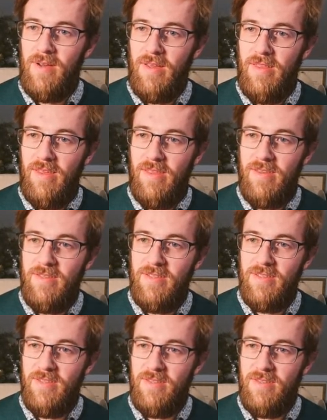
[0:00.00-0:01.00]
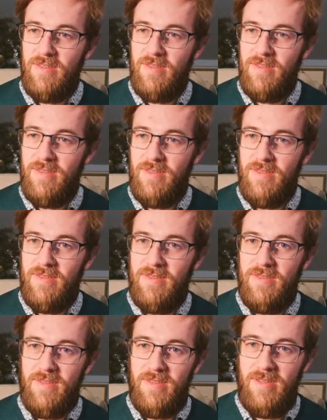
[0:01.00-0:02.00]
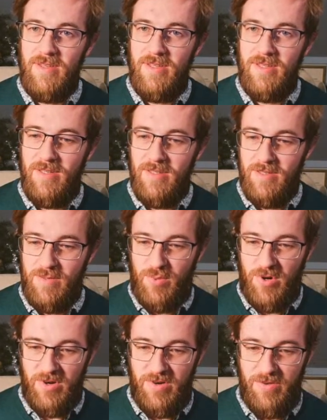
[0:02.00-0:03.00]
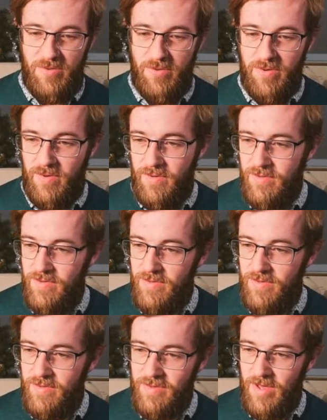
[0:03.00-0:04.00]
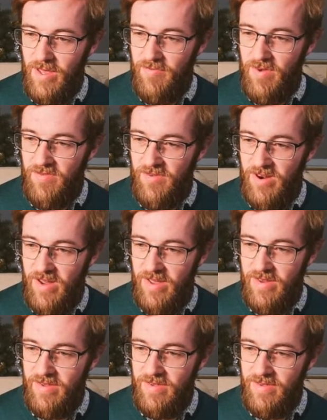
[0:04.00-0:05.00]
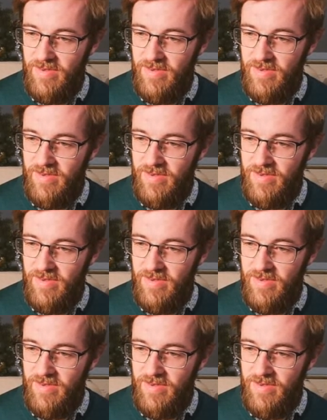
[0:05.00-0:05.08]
I think this is the easiest part 2 I've ever had.